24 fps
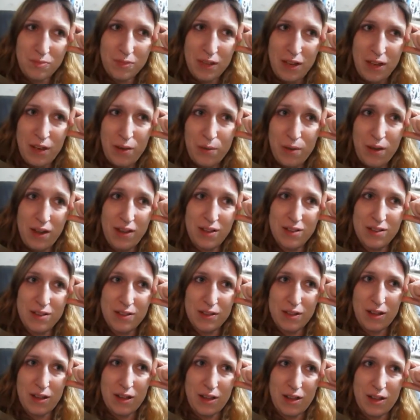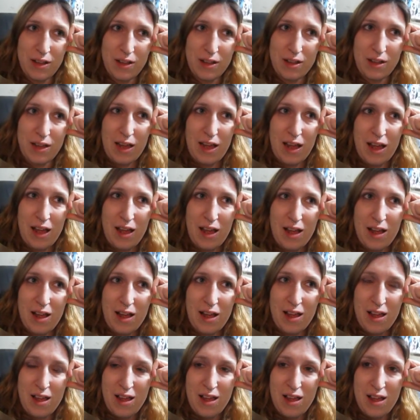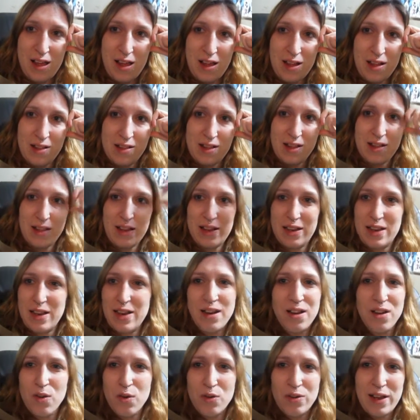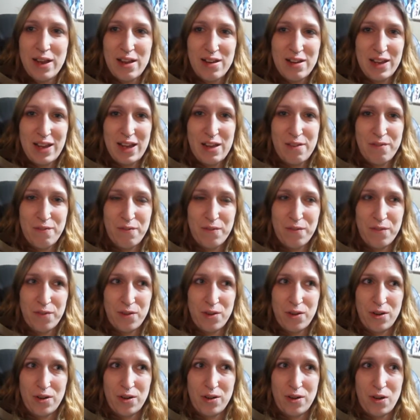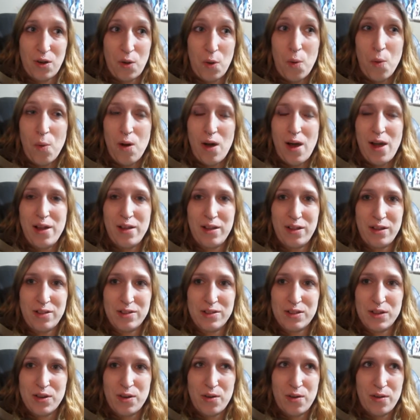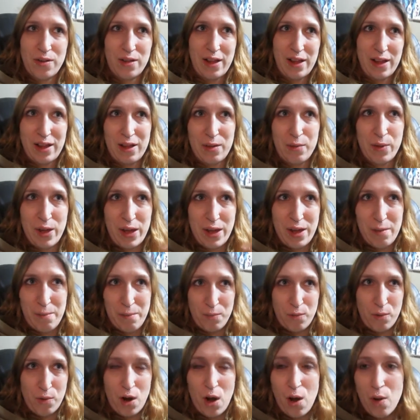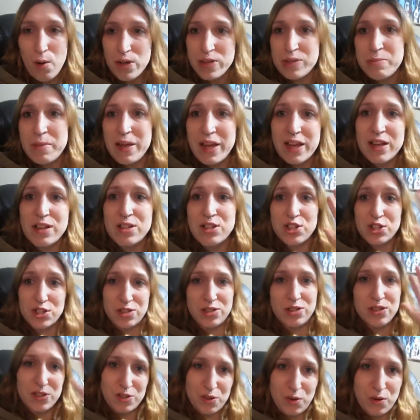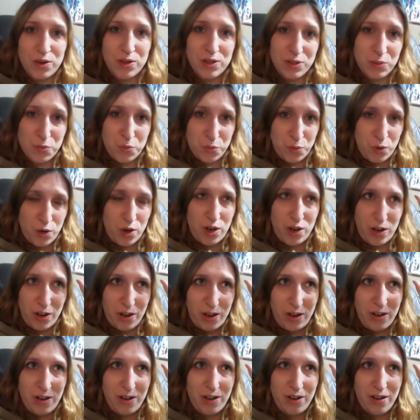Anyways, they didn't go down again for a while, so like we were always making sure the doors were